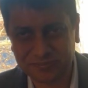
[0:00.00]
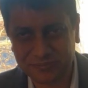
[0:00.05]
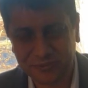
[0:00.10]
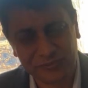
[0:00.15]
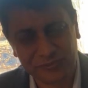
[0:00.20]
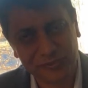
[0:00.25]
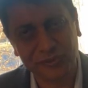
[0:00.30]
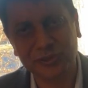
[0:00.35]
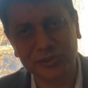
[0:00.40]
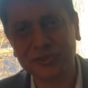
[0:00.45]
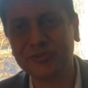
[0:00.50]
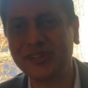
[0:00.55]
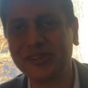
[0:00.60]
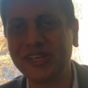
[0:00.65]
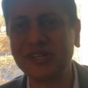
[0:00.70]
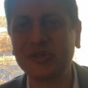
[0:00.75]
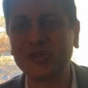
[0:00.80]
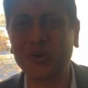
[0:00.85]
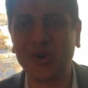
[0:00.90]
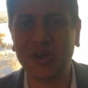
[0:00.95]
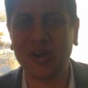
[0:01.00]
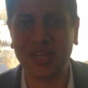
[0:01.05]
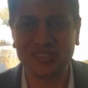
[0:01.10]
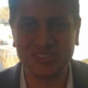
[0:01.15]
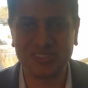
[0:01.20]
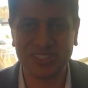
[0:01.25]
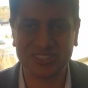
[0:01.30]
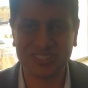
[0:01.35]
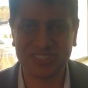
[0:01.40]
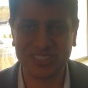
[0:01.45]
Of course, we need to all
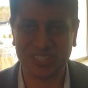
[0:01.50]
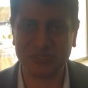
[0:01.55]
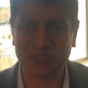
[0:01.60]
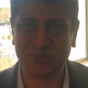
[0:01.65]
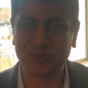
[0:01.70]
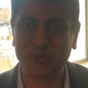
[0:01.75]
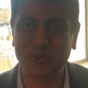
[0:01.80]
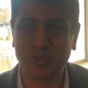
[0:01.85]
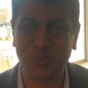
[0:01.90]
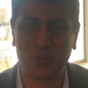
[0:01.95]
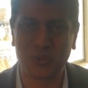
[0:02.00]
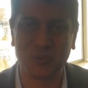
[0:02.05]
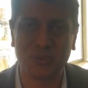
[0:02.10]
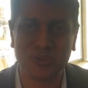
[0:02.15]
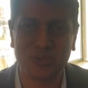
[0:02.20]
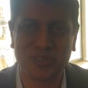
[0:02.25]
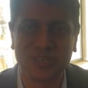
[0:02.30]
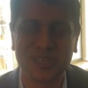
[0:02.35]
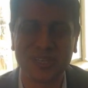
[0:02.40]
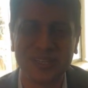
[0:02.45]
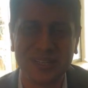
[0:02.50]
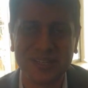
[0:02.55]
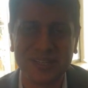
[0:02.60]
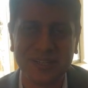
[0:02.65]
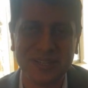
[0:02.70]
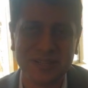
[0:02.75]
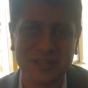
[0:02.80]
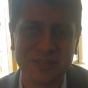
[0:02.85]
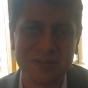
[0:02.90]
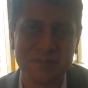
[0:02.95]
adjust as we grow old,
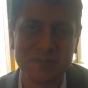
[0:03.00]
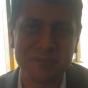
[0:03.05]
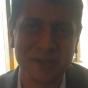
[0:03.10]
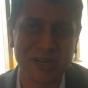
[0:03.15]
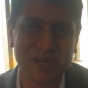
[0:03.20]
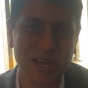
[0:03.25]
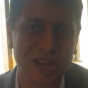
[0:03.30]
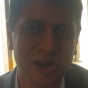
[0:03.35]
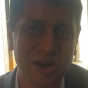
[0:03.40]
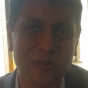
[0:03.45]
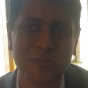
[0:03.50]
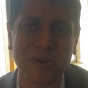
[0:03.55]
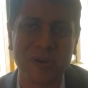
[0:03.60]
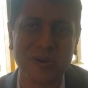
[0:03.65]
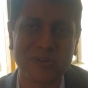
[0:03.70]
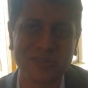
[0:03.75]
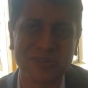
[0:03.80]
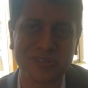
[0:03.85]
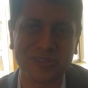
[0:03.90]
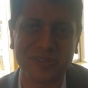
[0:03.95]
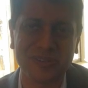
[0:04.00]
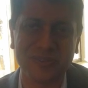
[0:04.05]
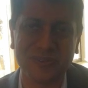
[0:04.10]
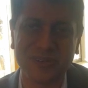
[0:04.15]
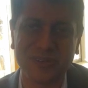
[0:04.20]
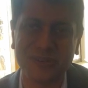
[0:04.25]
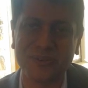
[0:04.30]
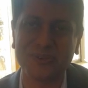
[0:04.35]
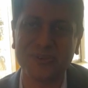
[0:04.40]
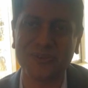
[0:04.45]
but how about we
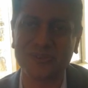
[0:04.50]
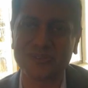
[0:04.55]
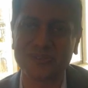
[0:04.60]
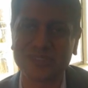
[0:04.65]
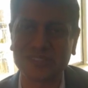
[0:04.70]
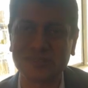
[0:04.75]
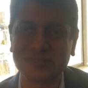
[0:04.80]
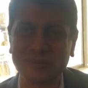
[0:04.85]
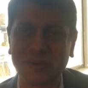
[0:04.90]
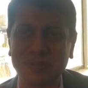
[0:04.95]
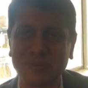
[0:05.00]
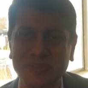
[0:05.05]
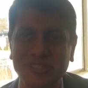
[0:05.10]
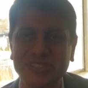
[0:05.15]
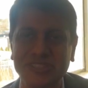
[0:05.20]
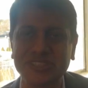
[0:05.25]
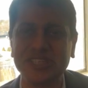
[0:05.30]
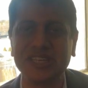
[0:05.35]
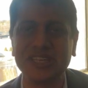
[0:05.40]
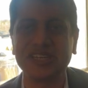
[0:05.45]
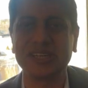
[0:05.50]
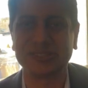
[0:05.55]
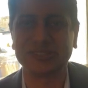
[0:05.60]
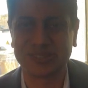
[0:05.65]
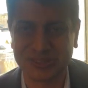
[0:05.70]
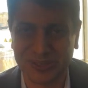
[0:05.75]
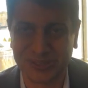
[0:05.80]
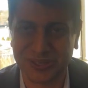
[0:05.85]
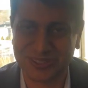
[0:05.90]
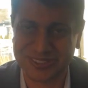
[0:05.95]
know some of the secret
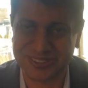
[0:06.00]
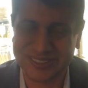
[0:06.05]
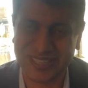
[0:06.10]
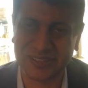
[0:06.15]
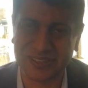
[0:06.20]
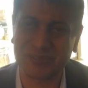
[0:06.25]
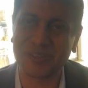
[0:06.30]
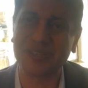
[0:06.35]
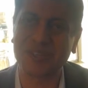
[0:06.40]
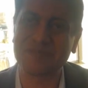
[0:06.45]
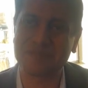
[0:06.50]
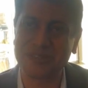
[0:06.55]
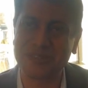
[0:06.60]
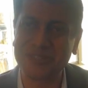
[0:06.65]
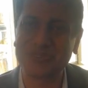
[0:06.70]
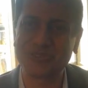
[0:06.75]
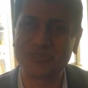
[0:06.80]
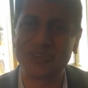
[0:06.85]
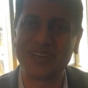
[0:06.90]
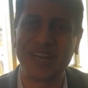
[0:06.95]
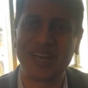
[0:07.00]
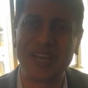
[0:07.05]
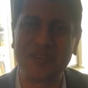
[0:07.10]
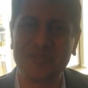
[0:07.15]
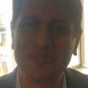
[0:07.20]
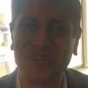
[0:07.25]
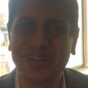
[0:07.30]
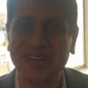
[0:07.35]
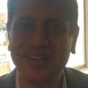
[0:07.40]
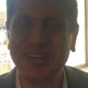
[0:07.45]
sauce that we can bring to our life
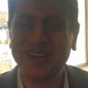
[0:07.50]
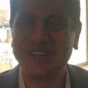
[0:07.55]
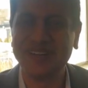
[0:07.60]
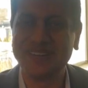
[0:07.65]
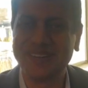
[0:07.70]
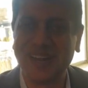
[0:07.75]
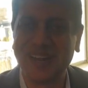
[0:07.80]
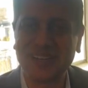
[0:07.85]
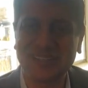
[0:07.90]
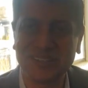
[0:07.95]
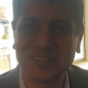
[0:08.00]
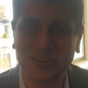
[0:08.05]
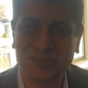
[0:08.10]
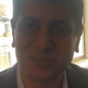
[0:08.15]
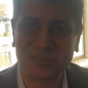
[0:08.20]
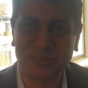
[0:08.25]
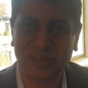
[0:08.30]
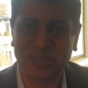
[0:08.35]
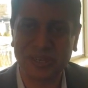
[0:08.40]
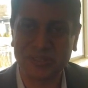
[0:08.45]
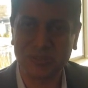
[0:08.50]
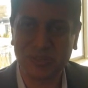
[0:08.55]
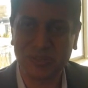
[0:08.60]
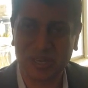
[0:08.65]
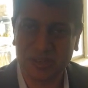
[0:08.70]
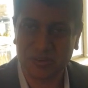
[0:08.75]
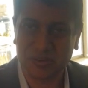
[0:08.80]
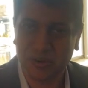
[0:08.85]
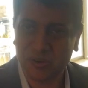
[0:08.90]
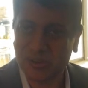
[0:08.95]
right now, so that you
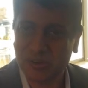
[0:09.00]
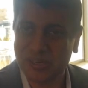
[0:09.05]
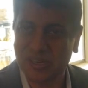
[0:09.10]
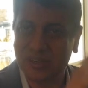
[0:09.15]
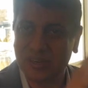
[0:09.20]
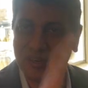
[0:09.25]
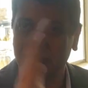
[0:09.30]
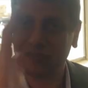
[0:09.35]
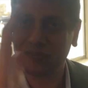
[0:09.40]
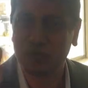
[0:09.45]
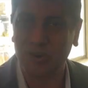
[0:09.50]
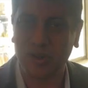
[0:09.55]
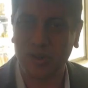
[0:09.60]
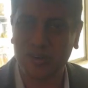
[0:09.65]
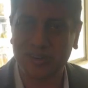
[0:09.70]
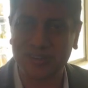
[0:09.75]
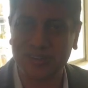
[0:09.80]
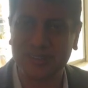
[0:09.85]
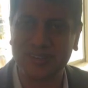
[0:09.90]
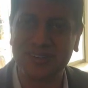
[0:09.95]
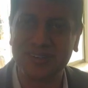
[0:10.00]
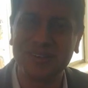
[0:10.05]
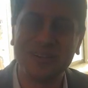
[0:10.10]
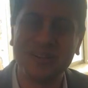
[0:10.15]
can not only live longer